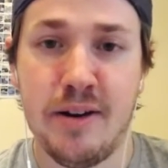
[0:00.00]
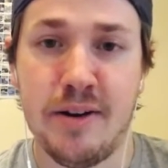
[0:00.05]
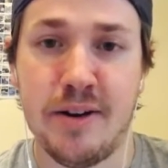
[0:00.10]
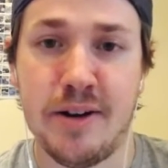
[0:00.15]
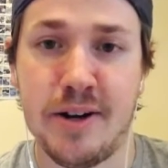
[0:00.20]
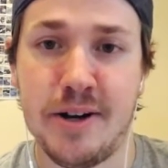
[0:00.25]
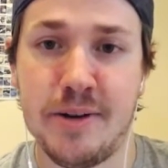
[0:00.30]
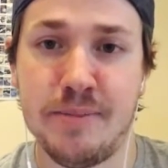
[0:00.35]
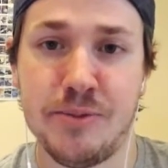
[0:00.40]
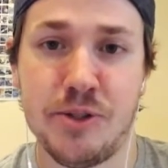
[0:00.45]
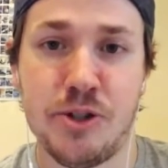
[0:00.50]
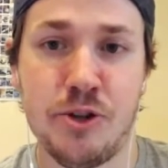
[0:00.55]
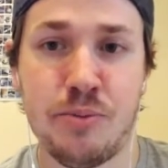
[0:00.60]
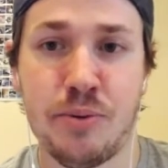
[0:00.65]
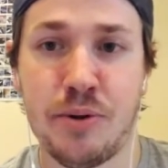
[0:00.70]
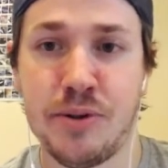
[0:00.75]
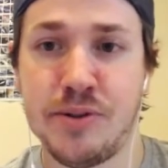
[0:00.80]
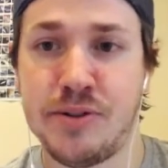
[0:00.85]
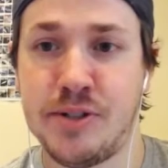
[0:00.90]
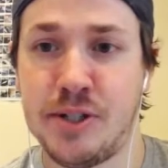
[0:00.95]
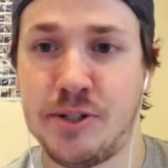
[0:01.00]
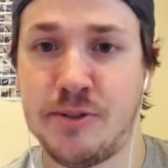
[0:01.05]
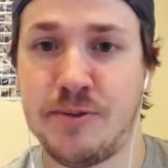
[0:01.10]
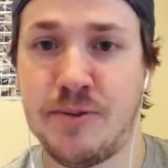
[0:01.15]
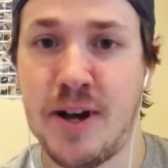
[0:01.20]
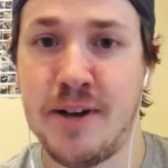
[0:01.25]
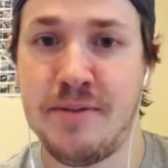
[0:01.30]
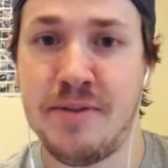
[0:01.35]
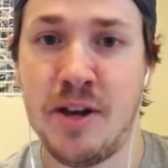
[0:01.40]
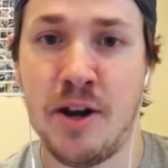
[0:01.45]

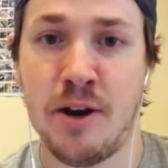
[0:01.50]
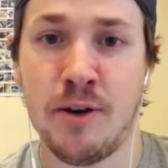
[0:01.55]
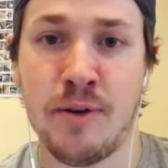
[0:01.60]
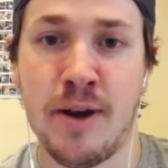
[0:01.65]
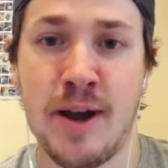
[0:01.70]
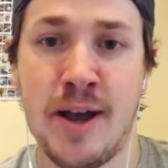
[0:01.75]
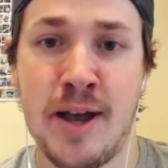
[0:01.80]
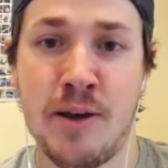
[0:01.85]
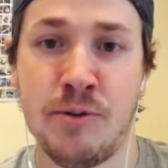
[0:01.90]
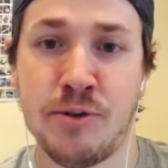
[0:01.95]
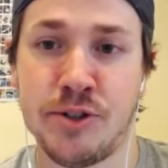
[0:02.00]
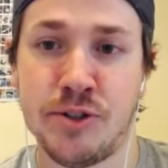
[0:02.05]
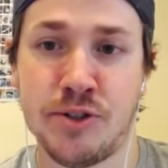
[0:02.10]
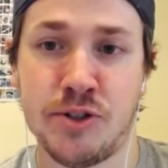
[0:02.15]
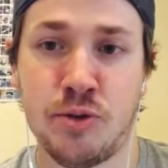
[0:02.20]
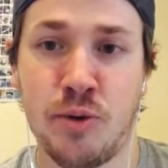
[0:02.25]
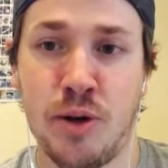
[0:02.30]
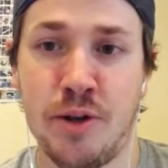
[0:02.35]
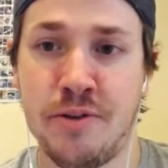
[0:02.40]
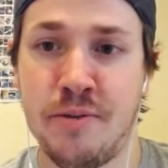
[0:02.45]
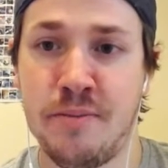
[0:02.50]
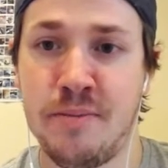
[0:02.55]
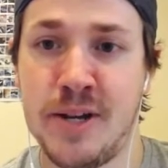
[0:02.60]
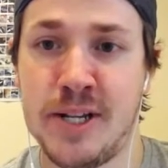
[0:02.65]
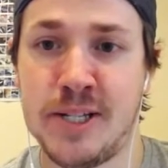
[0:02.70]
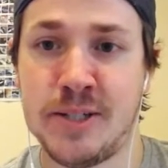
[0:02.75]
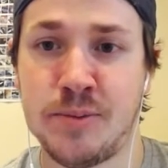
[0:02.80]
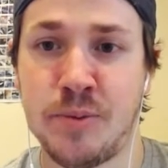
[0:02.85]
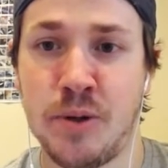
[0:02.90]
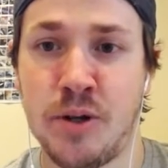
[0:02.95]
2.65 ERA, which is 12th in
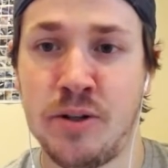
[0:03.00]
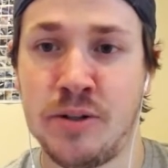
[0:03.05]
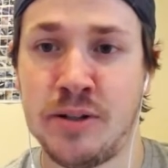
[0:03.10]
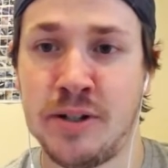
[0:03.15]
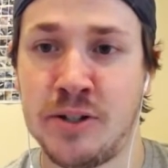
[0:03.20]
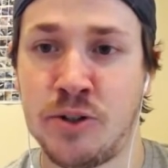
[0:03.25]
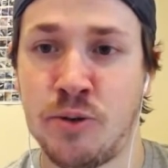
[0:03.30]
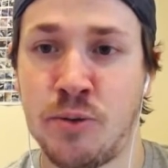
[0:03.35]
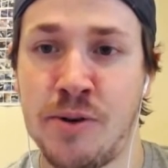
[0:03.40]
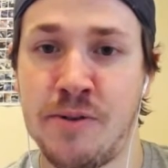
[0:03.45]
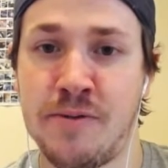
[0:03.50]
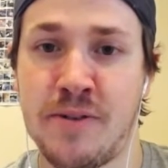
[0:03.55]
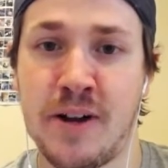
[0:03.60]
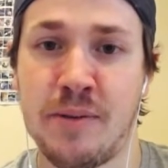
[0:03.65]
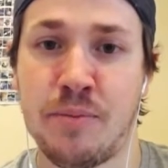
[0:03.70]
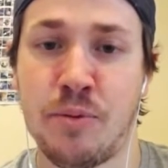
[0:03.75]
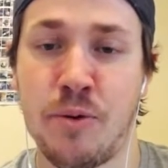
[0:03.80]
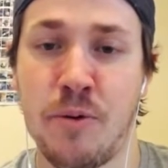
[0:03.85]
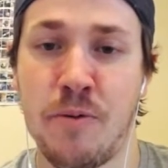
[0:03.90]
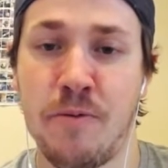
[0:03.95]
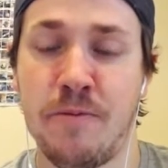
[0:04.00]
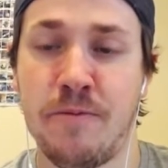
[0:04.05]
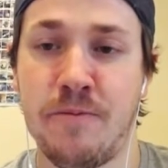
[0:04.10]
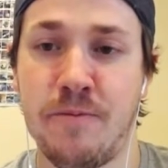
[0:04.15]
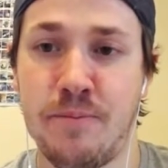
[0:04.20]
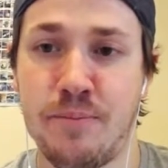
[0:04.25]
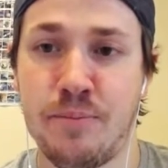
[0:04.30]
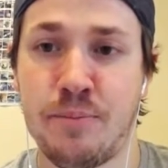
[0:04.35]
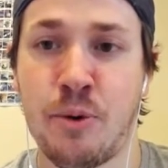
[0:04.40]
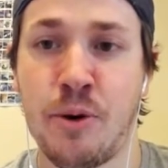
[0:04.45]
baseball, and a
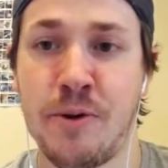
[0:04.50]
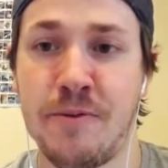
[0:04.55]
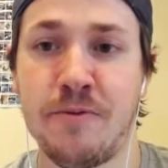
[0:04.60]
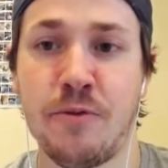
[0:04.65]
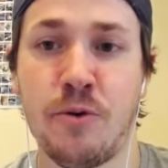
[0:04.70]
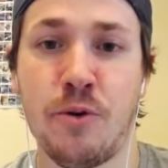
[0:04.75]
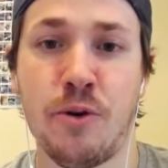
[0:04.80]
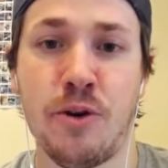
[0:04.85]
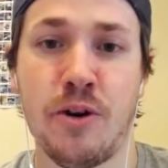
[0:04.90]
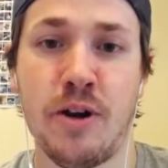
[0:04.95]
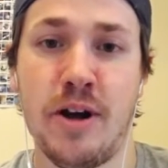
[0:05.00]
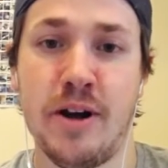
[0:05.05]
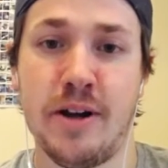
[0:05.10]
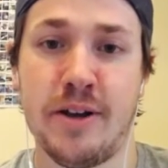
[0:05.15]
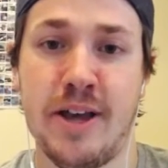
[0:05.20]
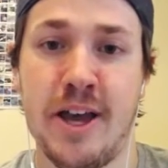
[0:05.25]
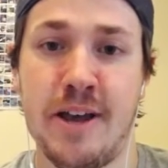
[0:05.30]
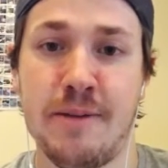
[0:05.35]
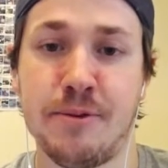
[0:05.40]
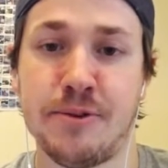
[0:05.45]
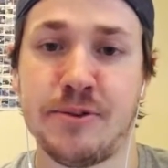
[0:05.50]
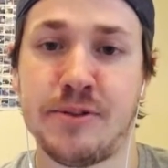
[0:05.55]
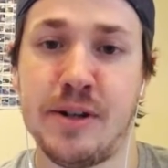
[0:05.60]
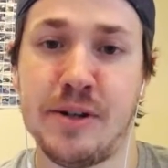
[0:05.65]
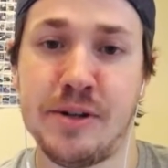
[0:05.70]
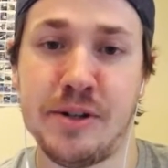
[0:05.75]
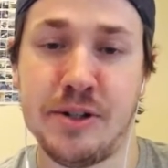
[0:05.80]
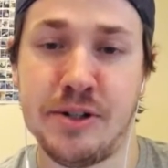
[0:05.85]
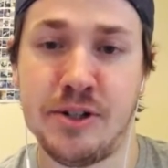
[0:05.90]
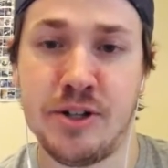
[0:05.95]
25.4 K
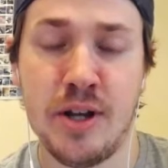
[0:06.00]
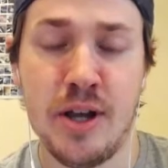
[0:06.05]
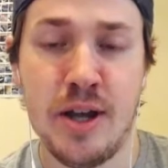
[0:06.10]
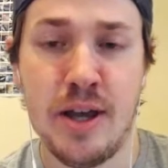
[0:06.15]
percentage.